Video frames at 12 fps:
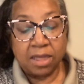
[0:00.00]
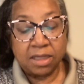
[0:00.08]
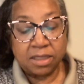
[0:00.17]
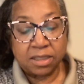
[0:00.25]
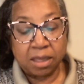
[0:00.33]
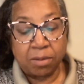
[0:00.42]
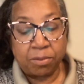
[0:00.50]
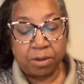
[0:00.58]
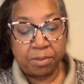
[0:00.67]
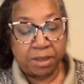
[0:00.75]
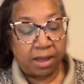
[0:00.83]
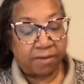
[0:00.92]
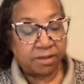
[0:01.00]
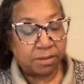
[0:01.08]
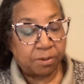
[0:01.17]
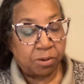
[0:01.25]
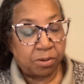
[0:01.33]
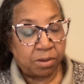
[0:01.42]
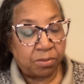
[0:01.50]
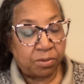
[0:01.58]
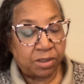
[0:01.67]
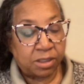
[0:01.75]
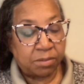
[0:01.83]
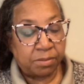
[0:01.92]
Some women have spoken
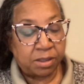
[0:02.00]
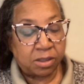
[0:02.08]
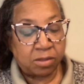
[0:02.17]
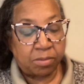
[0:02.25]
wisdom into